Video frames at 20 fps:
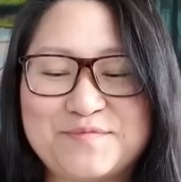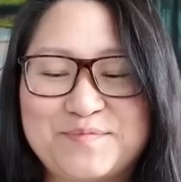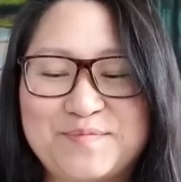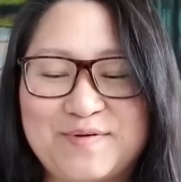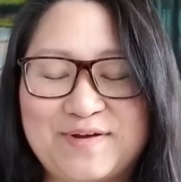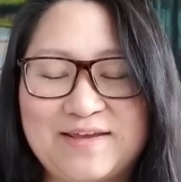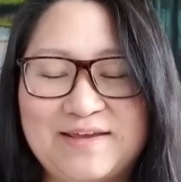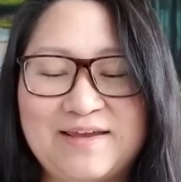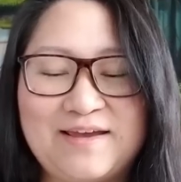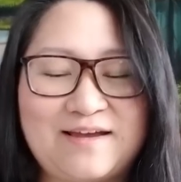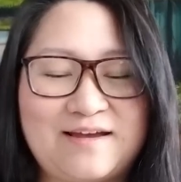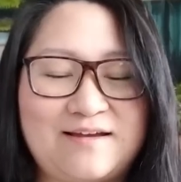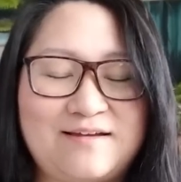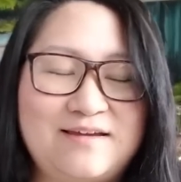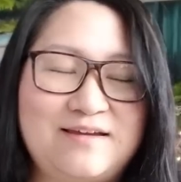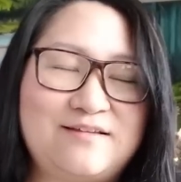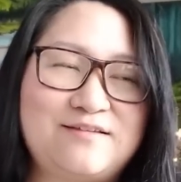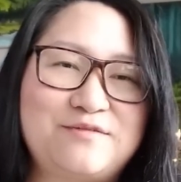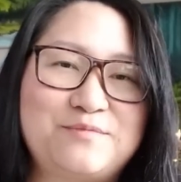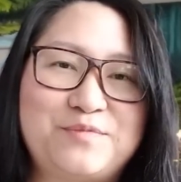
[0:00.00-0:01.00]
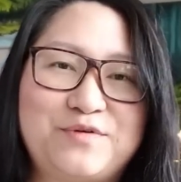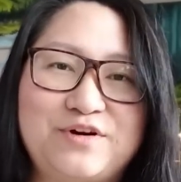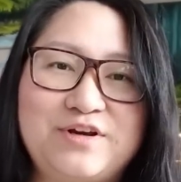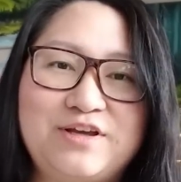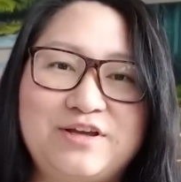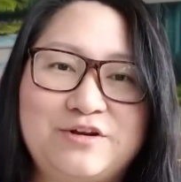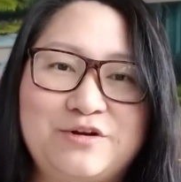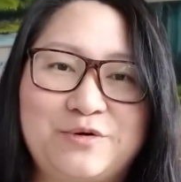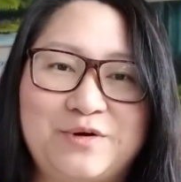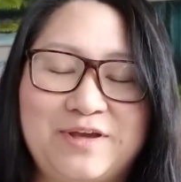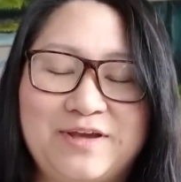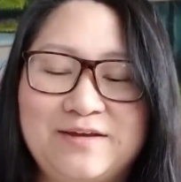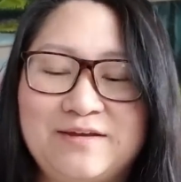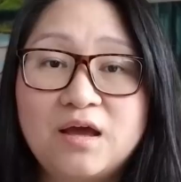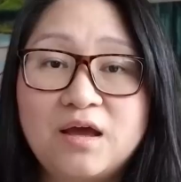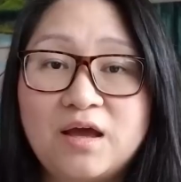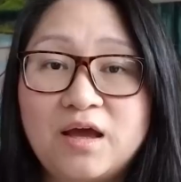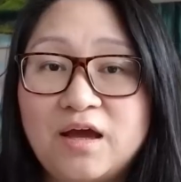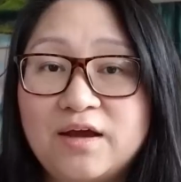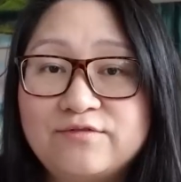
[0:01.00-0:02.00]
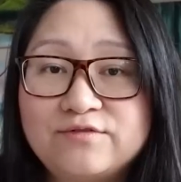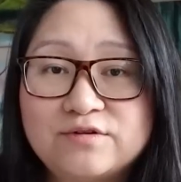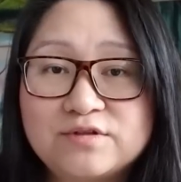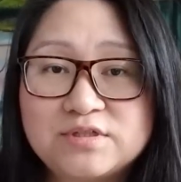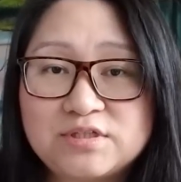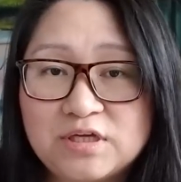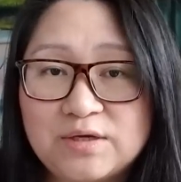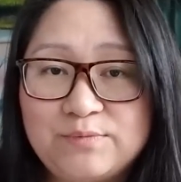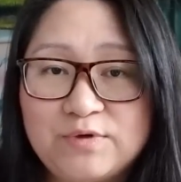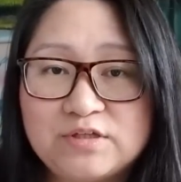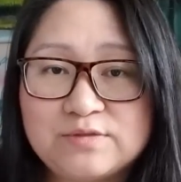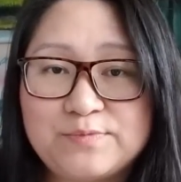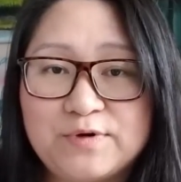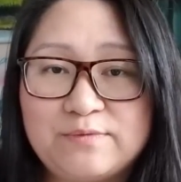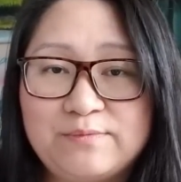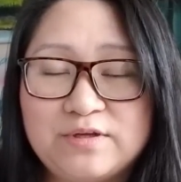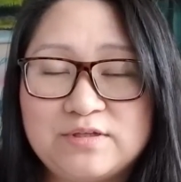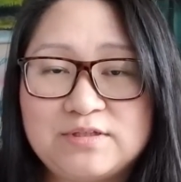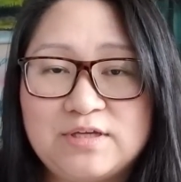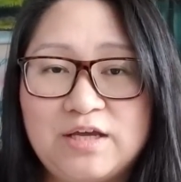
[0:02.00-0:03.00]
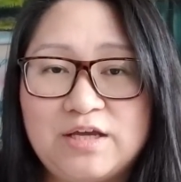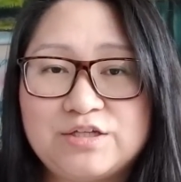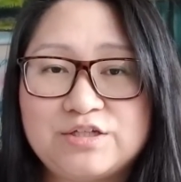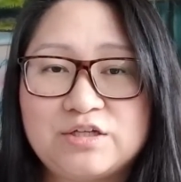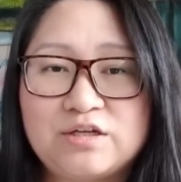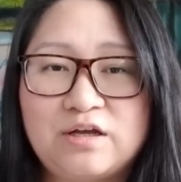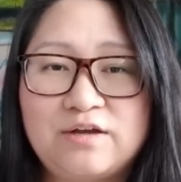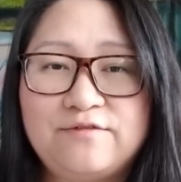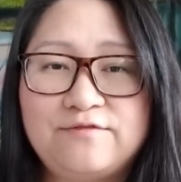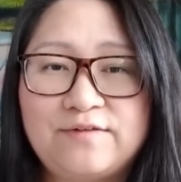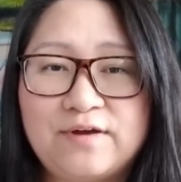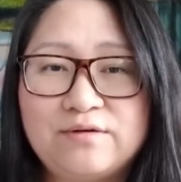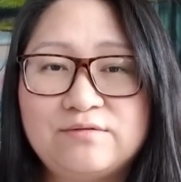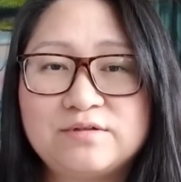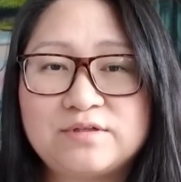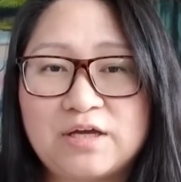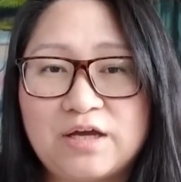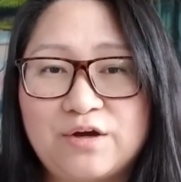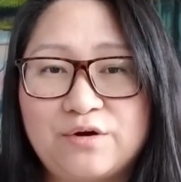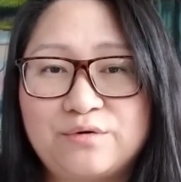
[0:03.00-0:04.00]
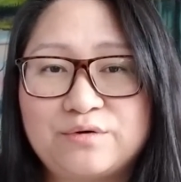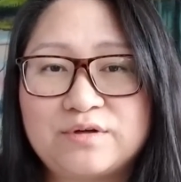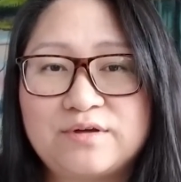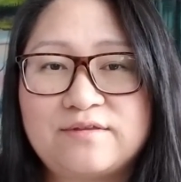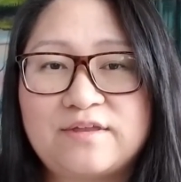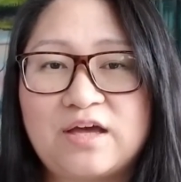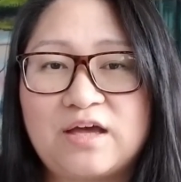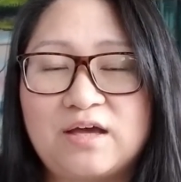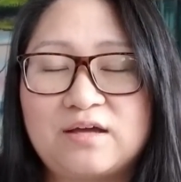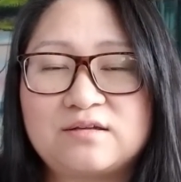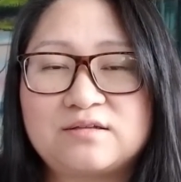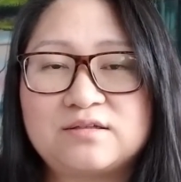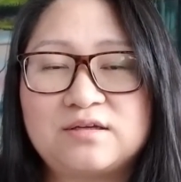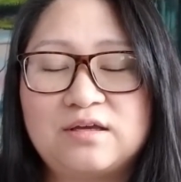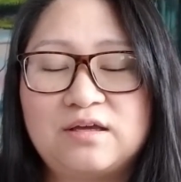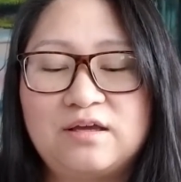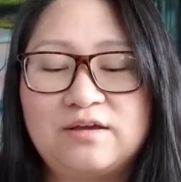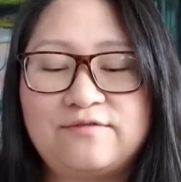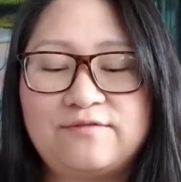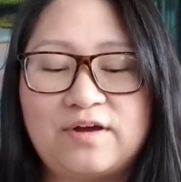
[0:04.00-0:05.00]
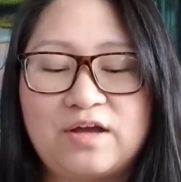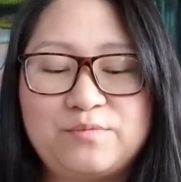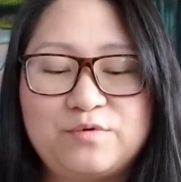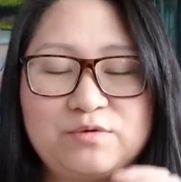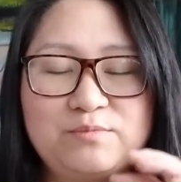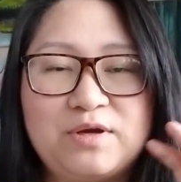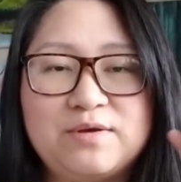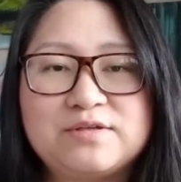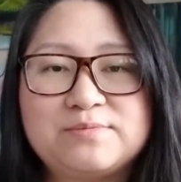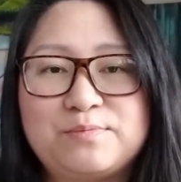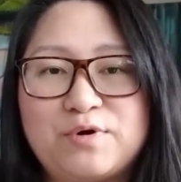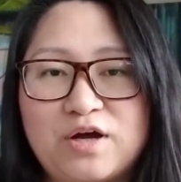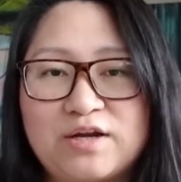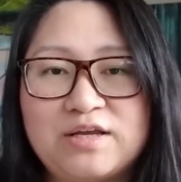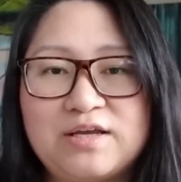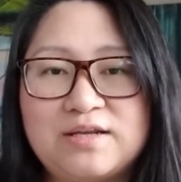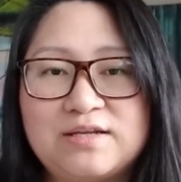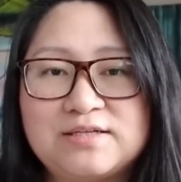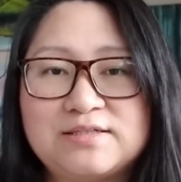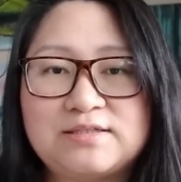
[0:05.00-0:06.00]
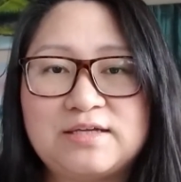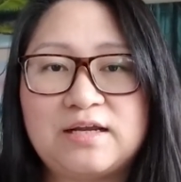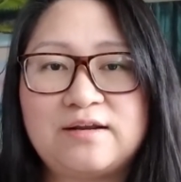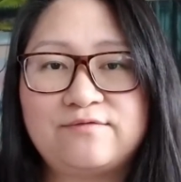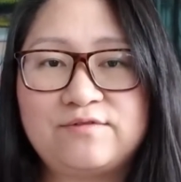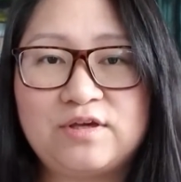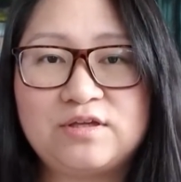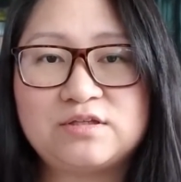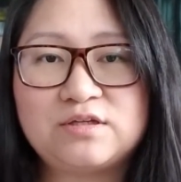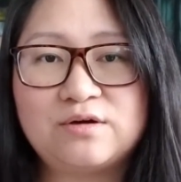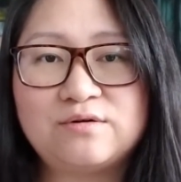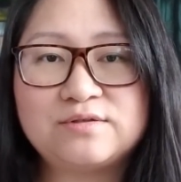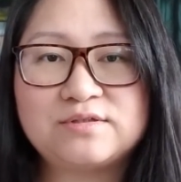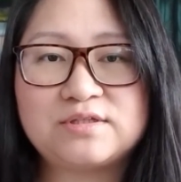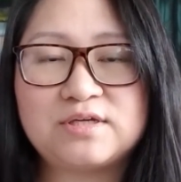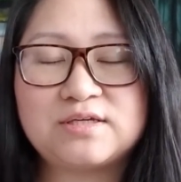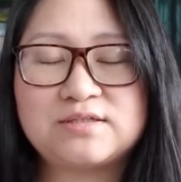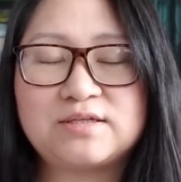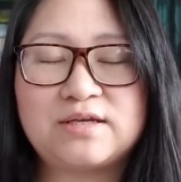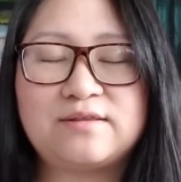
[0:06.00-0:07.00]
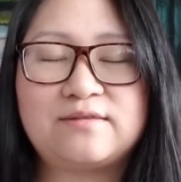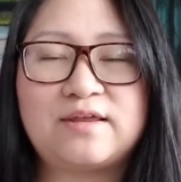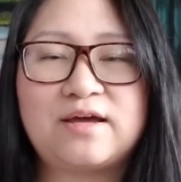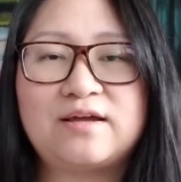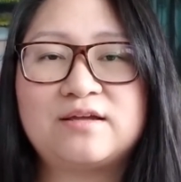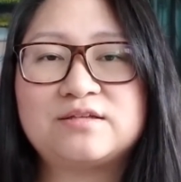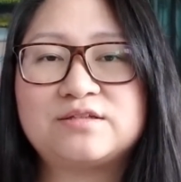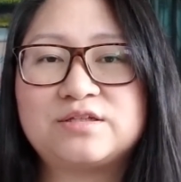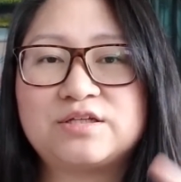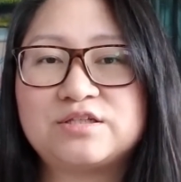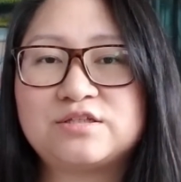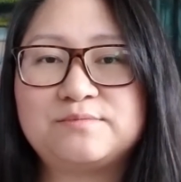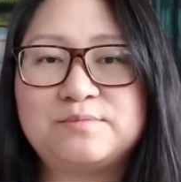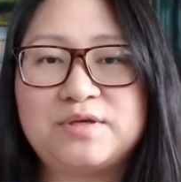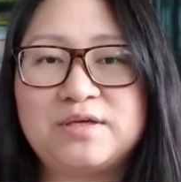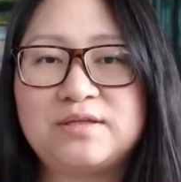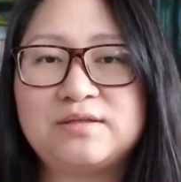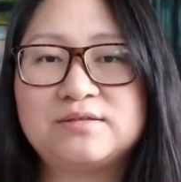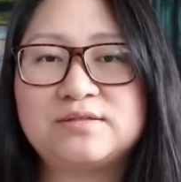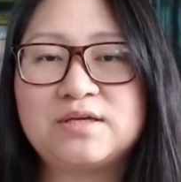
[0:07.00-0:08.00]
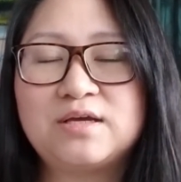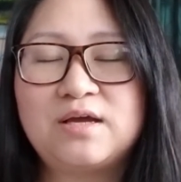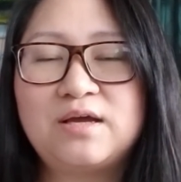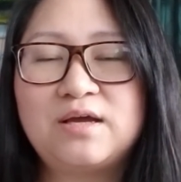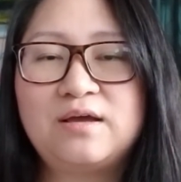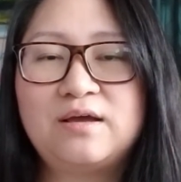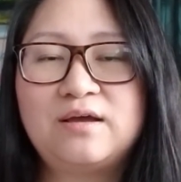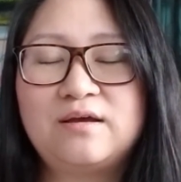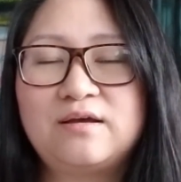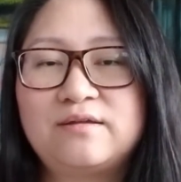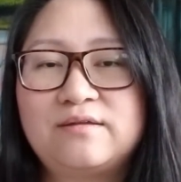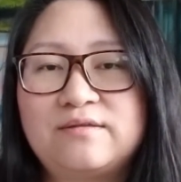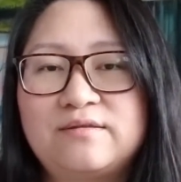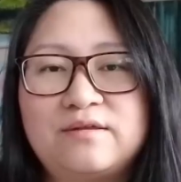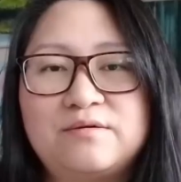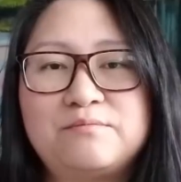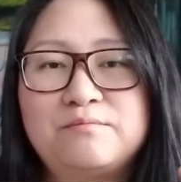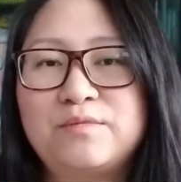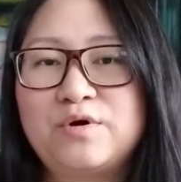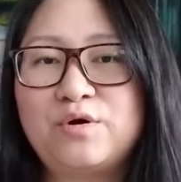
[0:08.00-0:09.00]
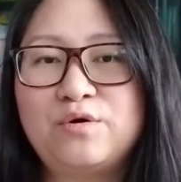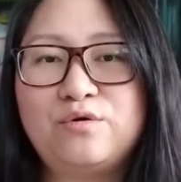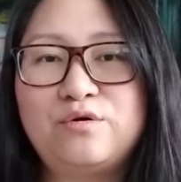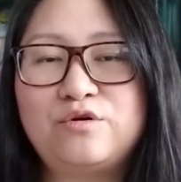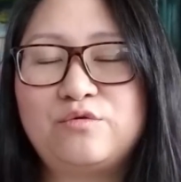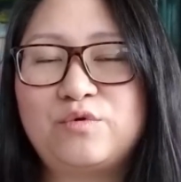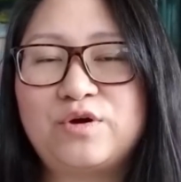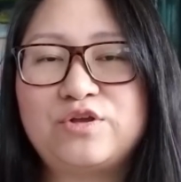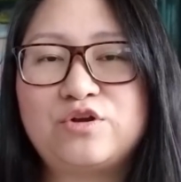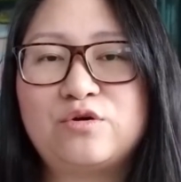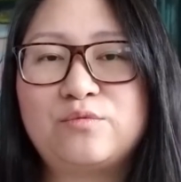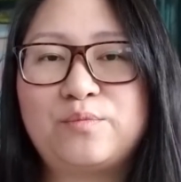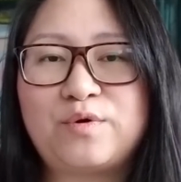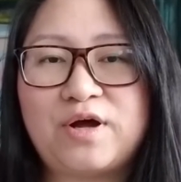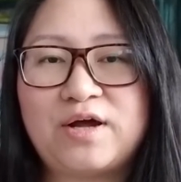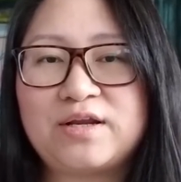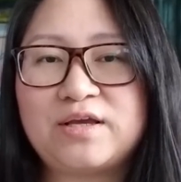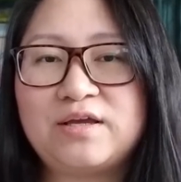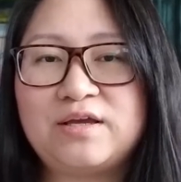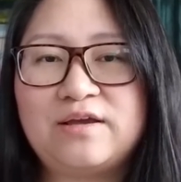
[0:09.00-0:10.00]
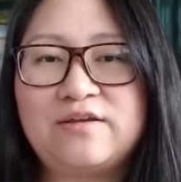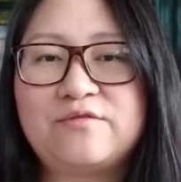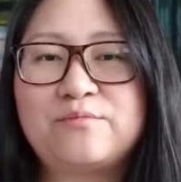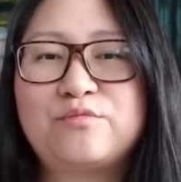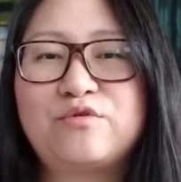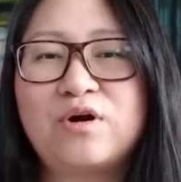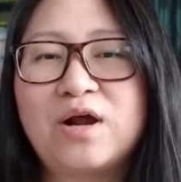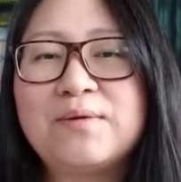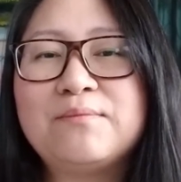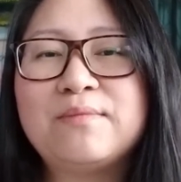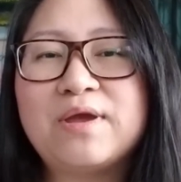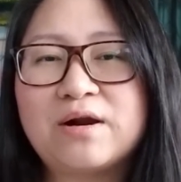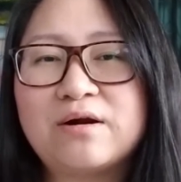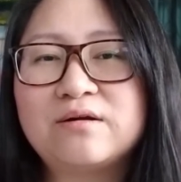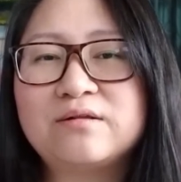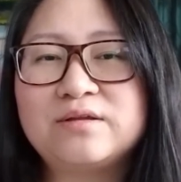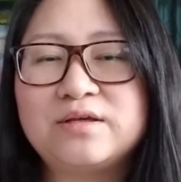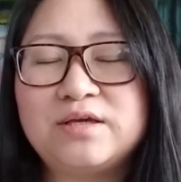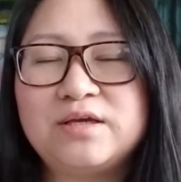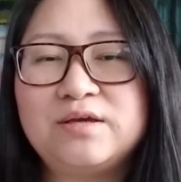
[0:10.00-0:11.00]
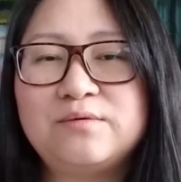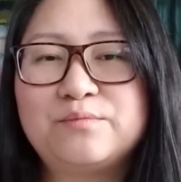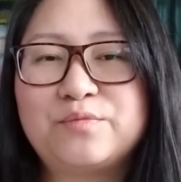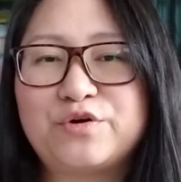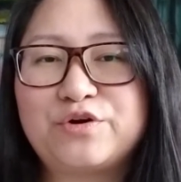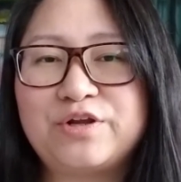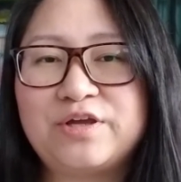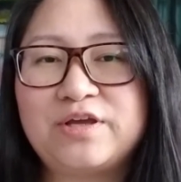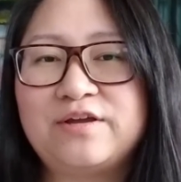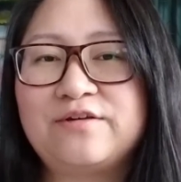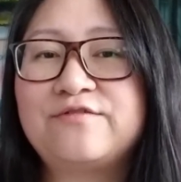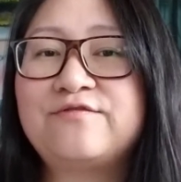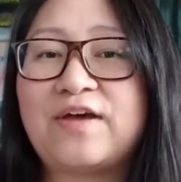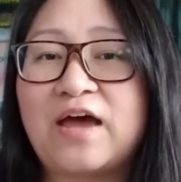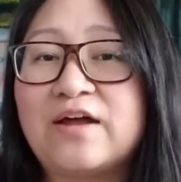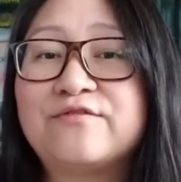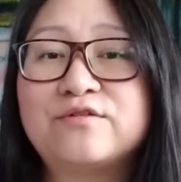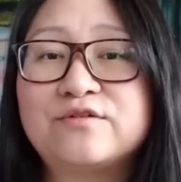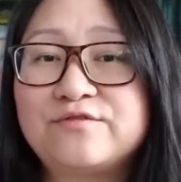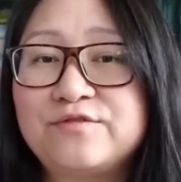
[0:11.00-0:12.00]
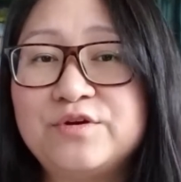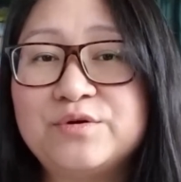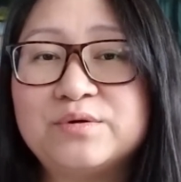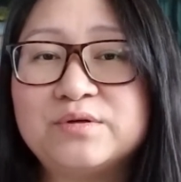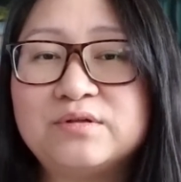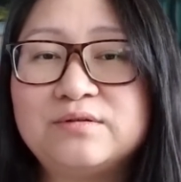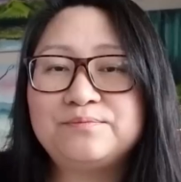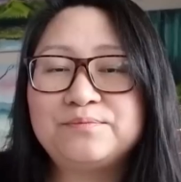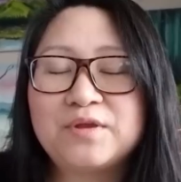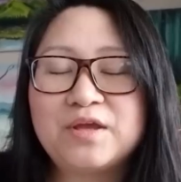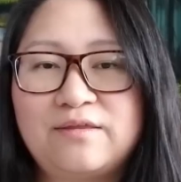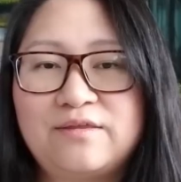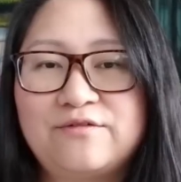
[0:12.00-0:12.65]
But yeah, it's pretty annoying. After some experimentation, I found out that if I put my body in a state of ketosis, and that just means the mode when your body is primarily burning fat for fuel.